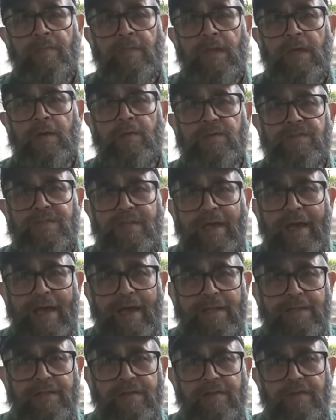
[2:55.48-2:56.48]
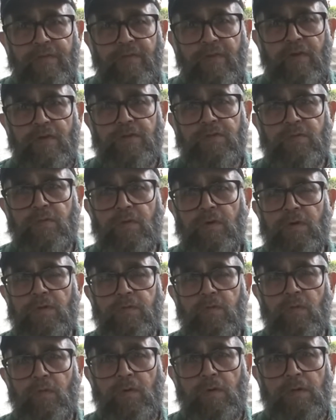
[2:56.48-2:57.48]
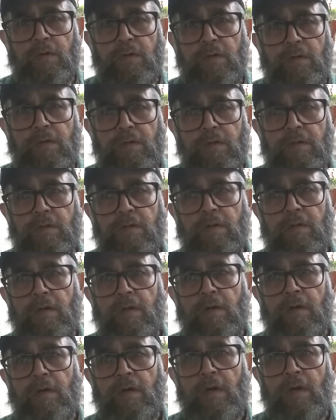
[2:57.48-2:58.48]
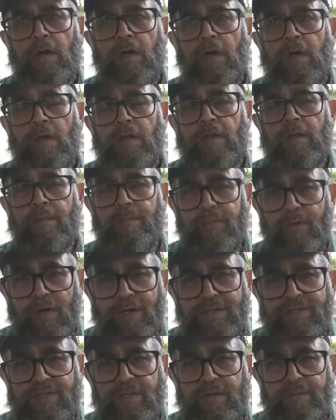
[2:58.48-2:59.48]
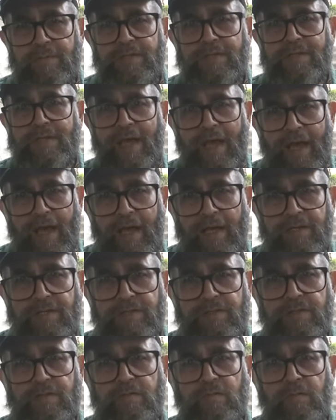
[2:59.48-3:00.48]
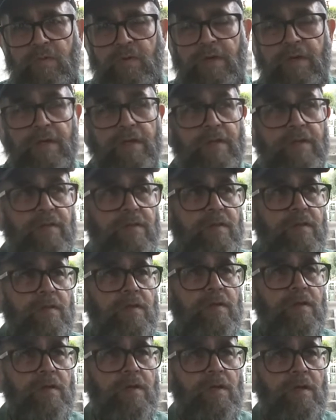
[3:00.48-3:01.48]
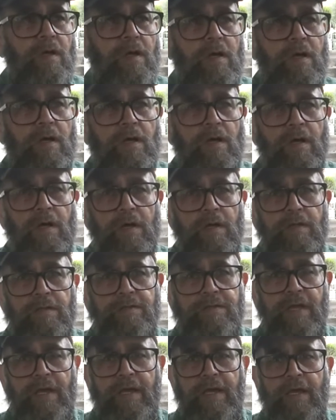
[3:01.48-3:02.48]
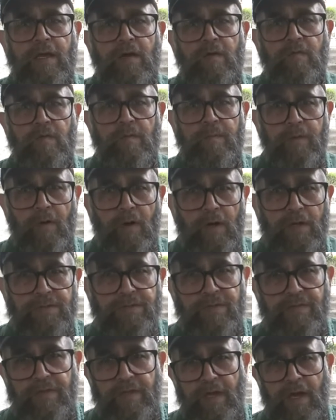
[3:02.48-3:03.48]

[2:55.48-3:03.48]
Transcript: It was the end of the First World War. The Brits had been tasked with taking over parts of the